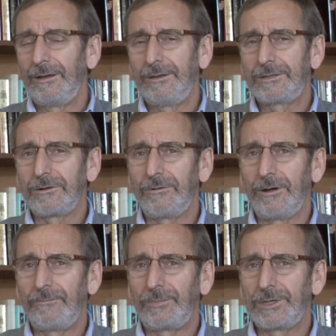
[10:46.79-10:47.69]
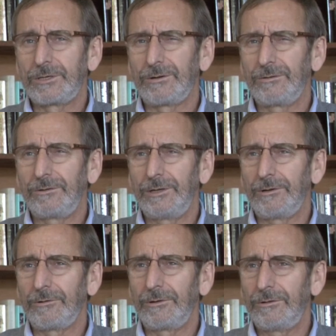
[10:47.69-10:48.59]
and so on. So,
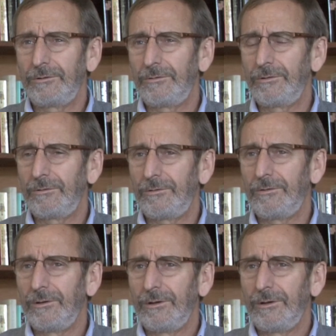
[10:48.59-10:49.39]
you'd